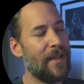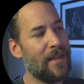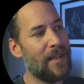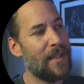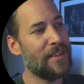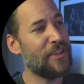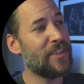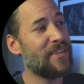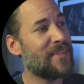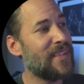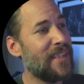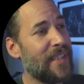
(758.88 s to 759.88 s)
And you can
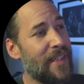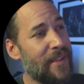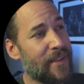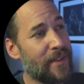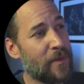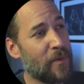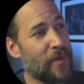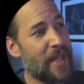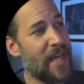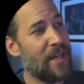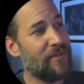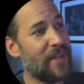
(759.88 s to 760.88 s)
see here we
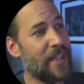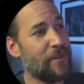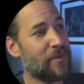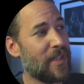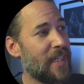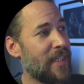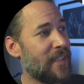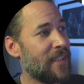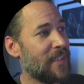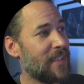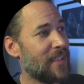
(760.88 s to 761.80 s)
have a red